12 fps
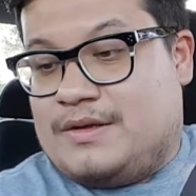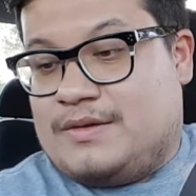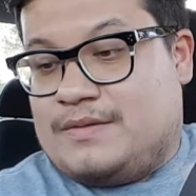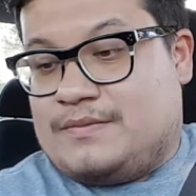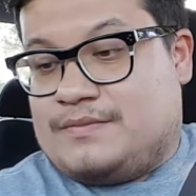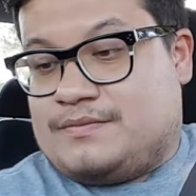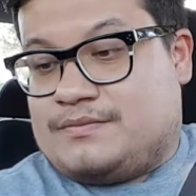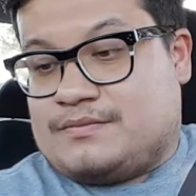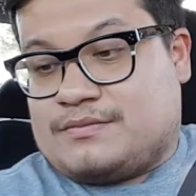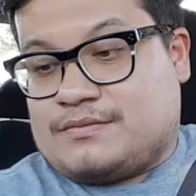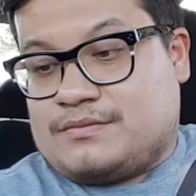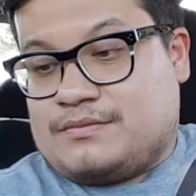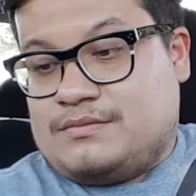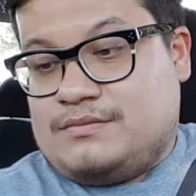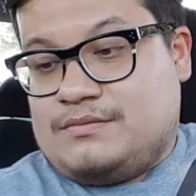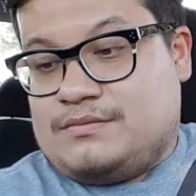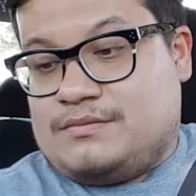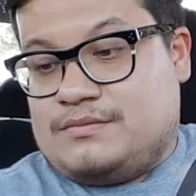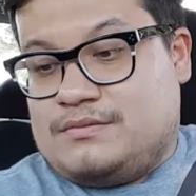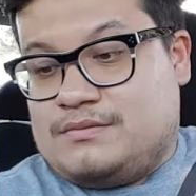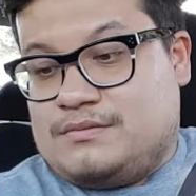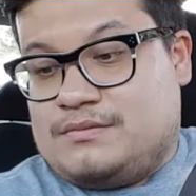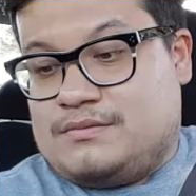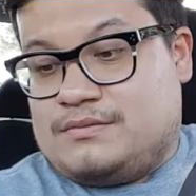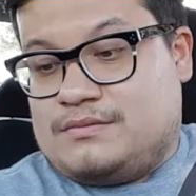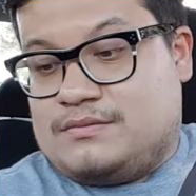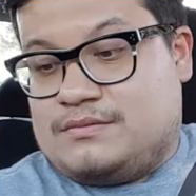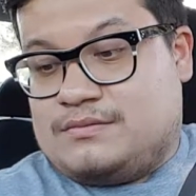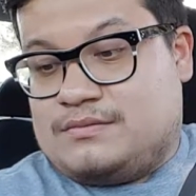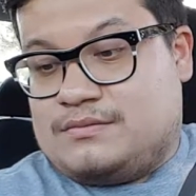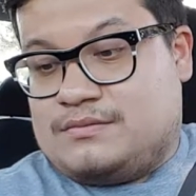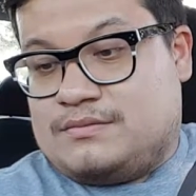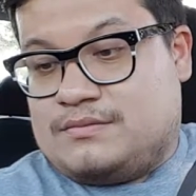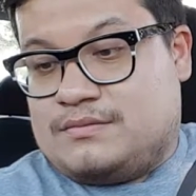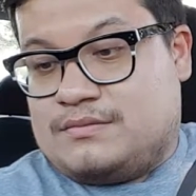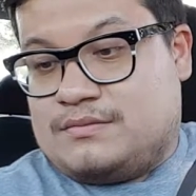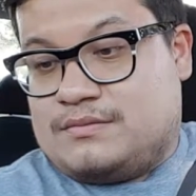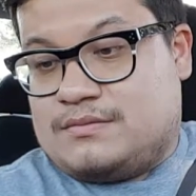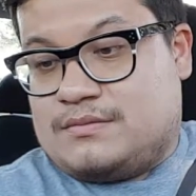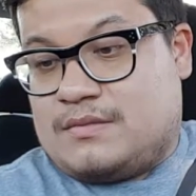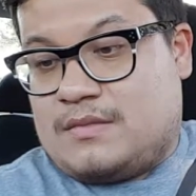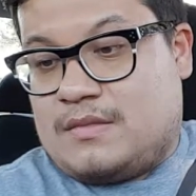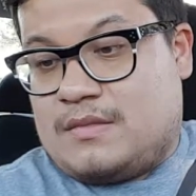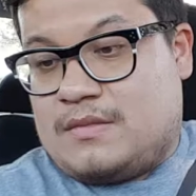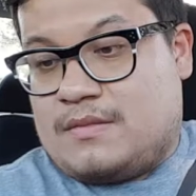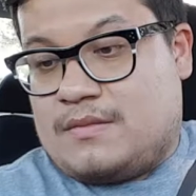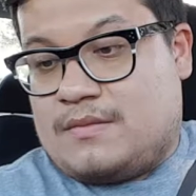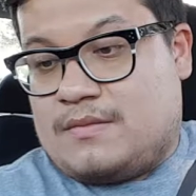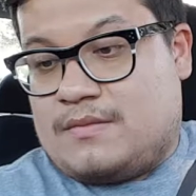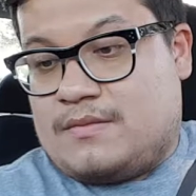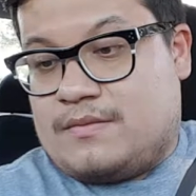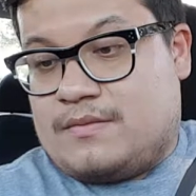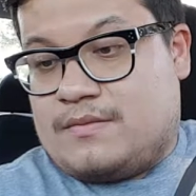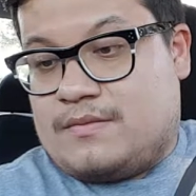(no one is talking)